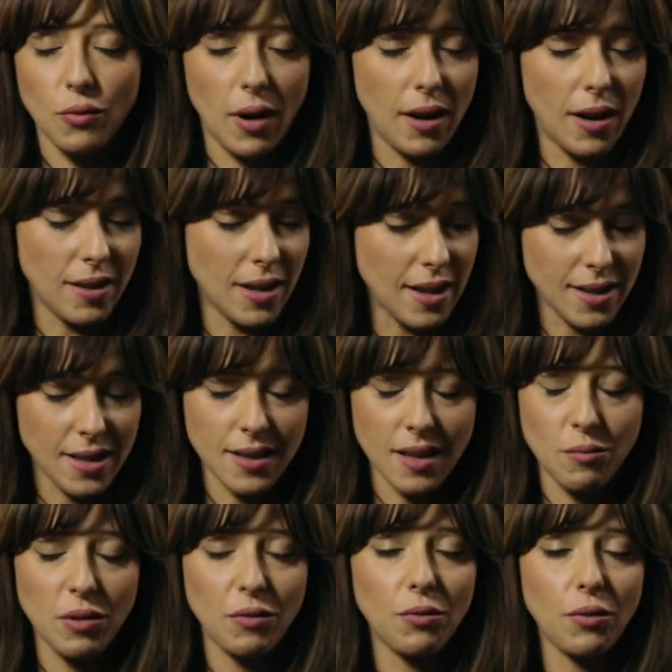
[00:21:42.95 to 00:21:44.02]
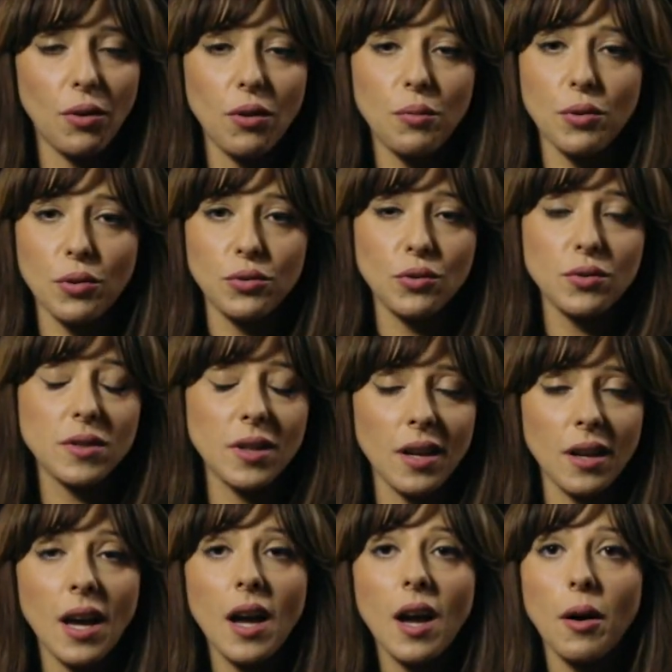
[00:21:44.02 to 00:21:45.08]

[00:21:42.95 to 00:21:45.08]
as I said before, producing